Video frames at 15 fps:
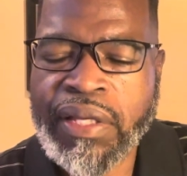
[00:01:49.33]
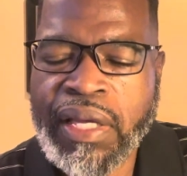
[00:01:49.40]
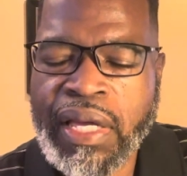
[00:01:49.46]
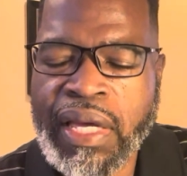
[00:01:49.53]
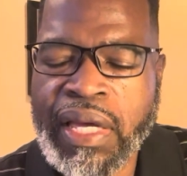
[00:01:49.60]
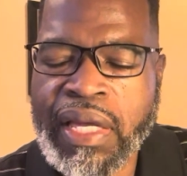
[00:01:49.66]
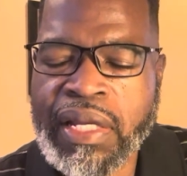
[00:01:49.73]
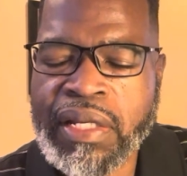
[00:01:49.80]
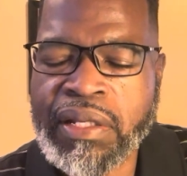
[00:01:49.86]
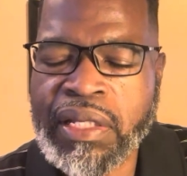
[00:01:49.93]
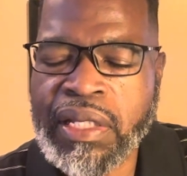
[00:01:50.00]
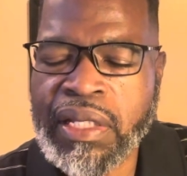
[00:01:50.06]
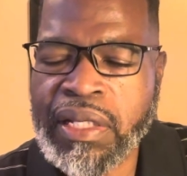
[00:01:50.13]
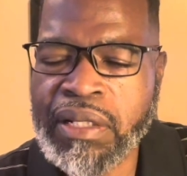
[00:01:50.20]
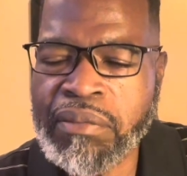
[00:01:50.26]
and
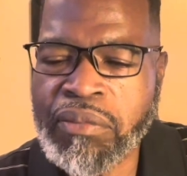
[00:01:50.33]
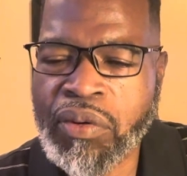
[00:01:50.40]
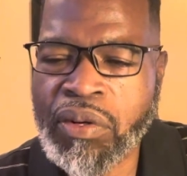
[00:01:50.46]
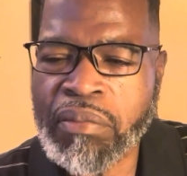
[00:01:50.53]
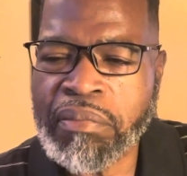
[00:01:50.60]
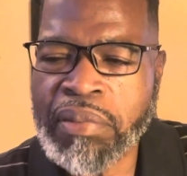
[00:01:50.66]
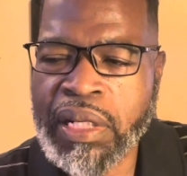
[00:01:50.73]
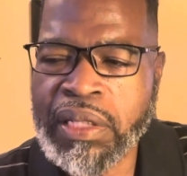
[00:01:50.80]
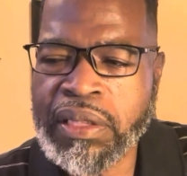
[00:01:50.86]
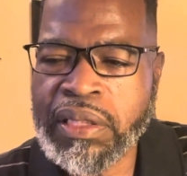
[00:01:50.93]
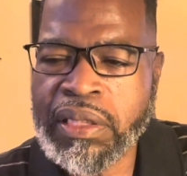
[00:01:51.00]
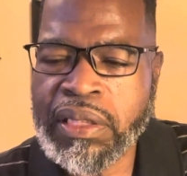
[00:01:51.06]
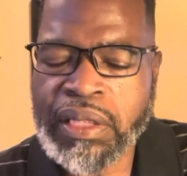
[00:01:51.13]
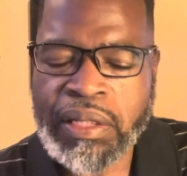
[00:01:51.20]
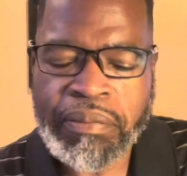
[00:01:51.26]
it more
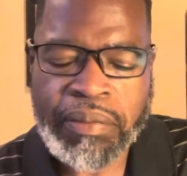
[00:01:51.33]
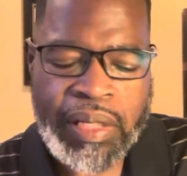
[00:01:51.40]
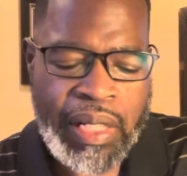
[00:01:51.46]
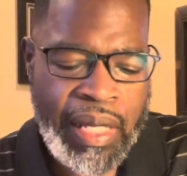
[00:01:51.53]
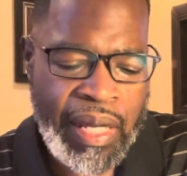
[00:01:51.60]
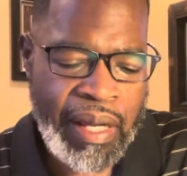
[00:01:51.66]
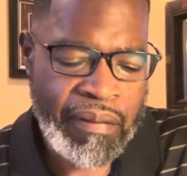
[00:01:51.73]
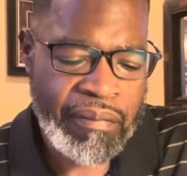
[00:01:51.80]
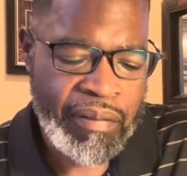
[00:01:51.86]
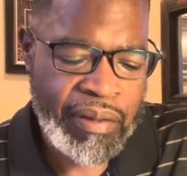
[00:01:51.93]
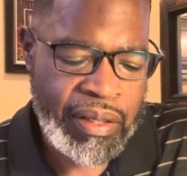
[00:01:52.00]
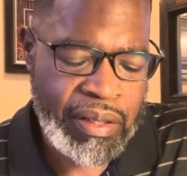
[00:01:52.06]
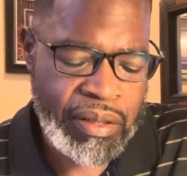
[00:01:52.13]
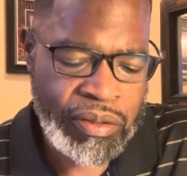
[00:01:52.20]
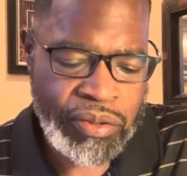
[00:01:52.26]
abundantly, and have
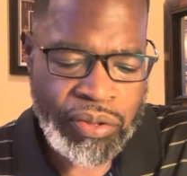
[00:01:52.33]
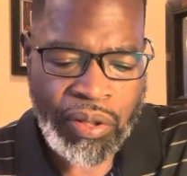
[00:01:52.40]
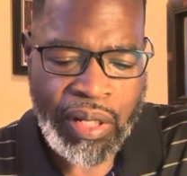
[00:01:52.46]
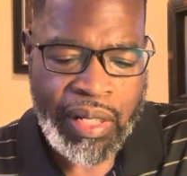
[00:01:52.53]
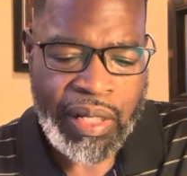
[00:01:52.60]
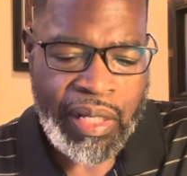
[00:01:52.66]
and enjoy